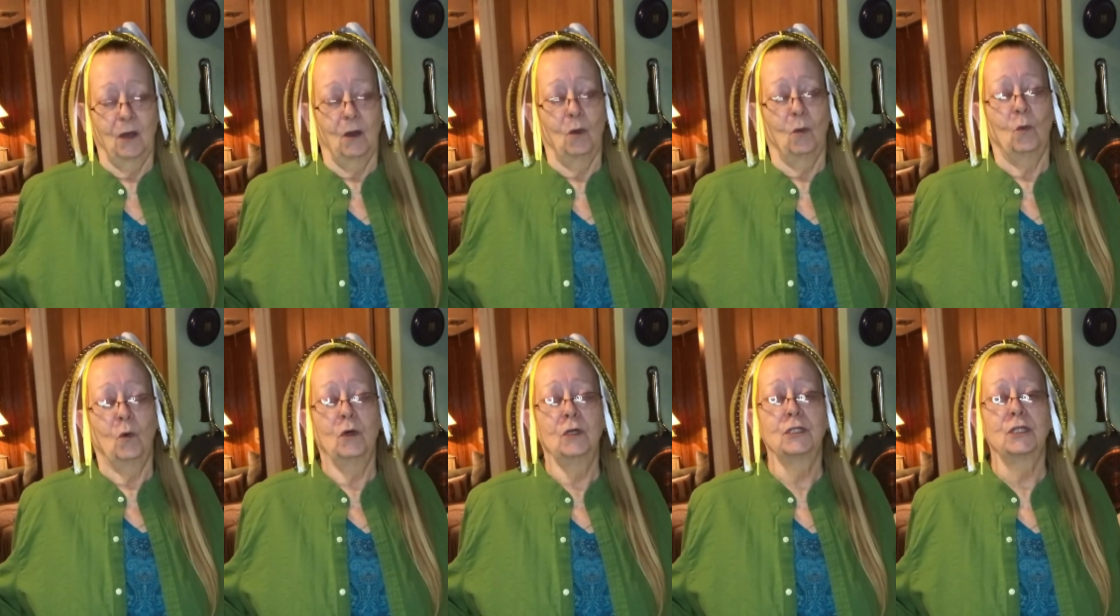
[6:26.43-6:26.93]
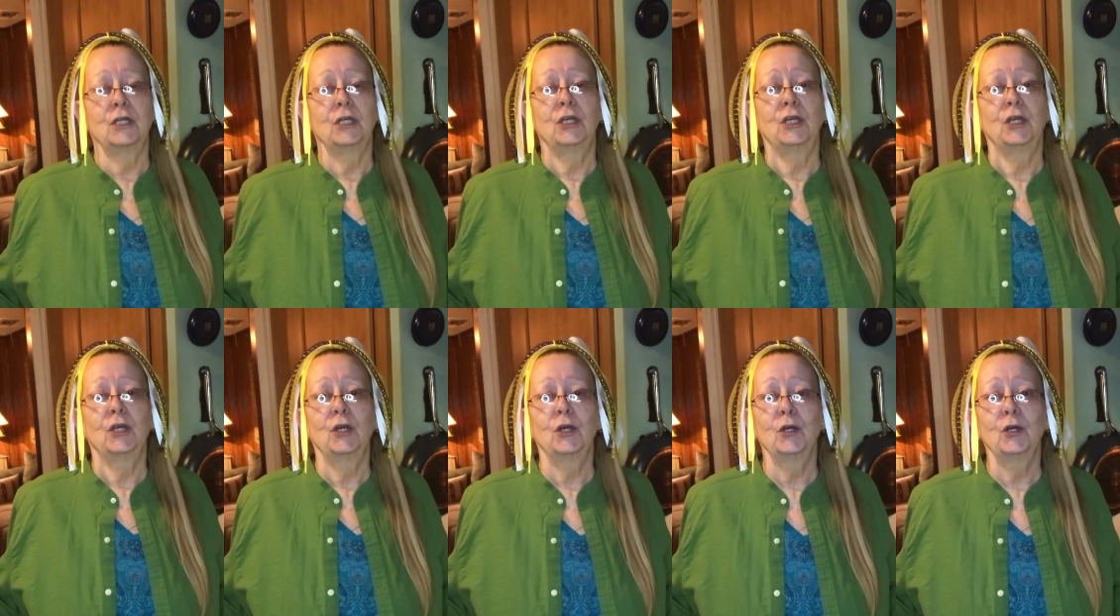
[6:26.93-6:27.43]
was a
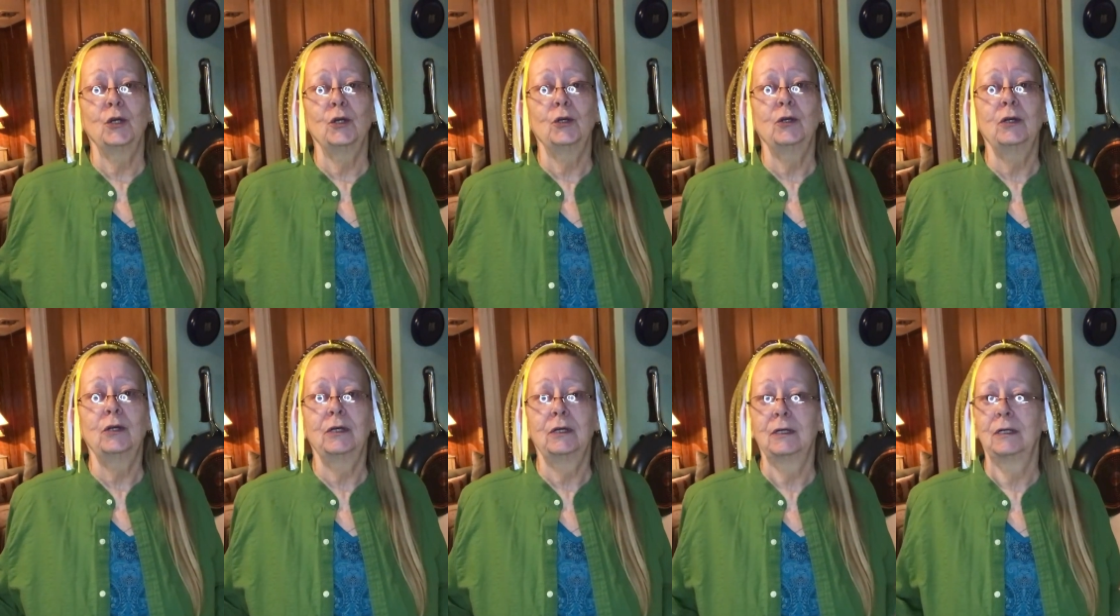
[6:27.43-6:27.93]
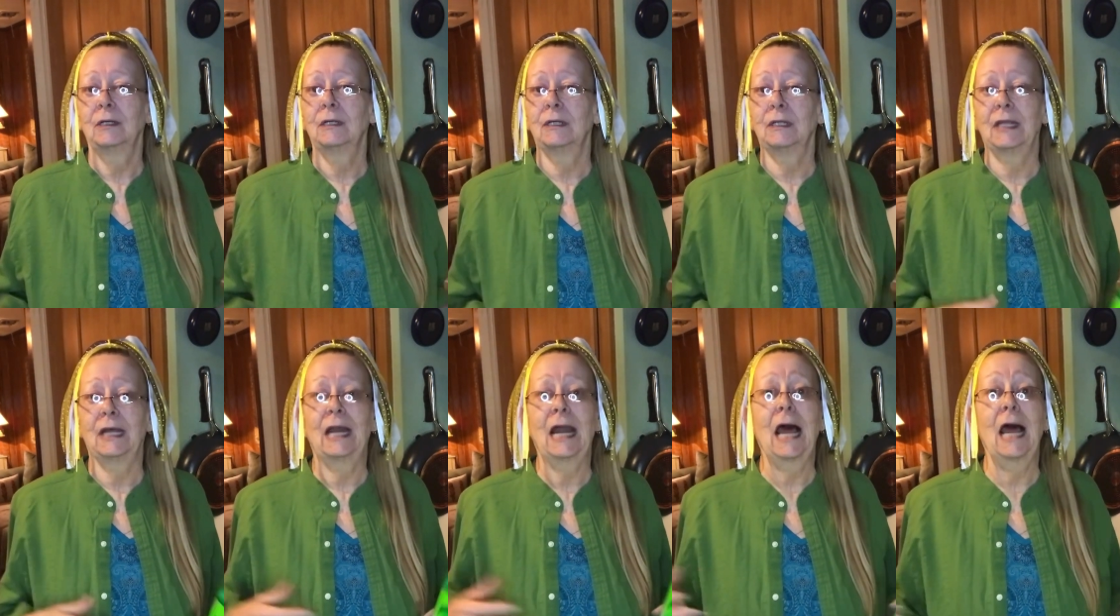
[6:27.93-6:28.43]
year
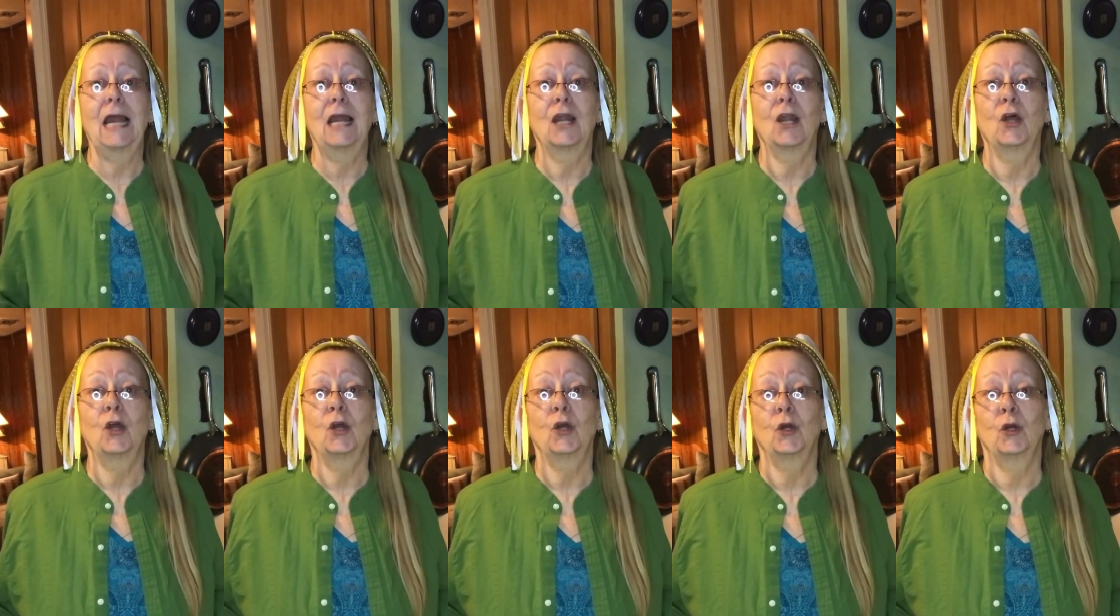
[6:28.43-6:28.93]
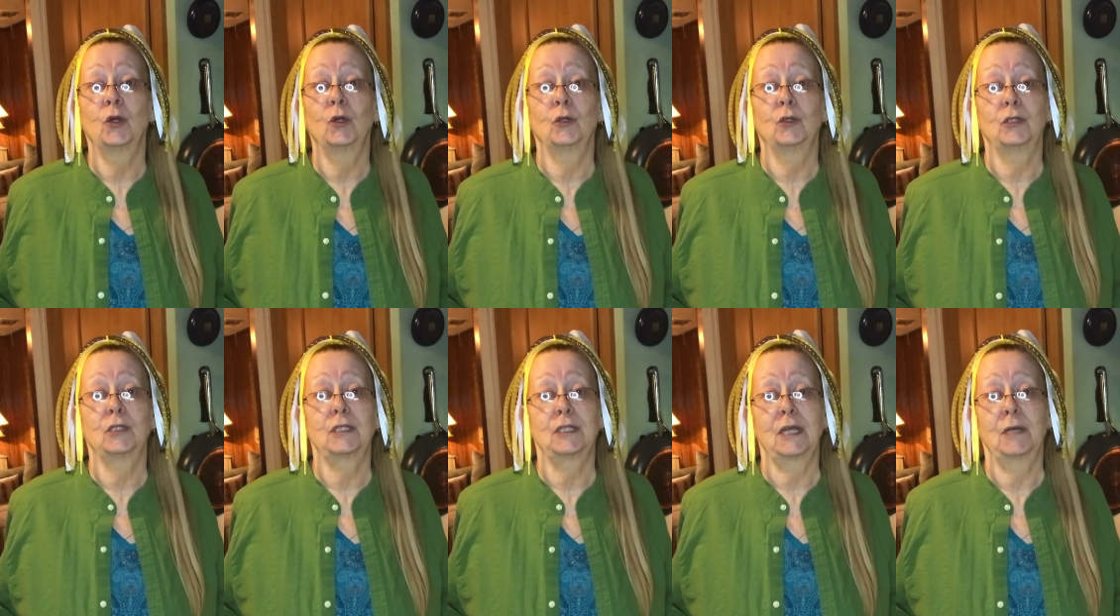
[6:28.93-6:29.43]
that I
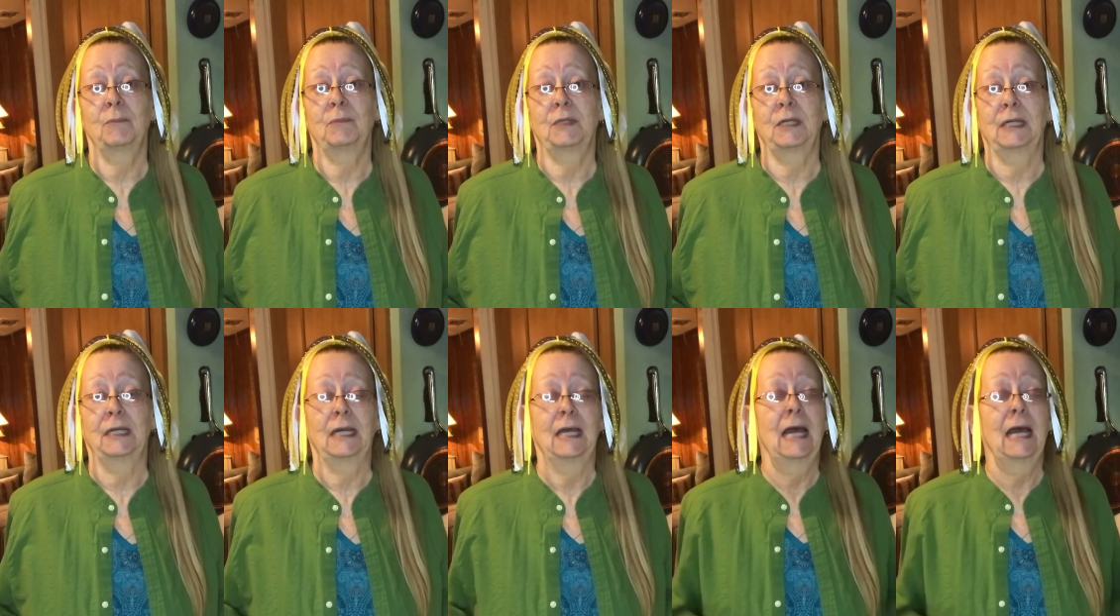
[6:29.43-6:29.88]
learned something.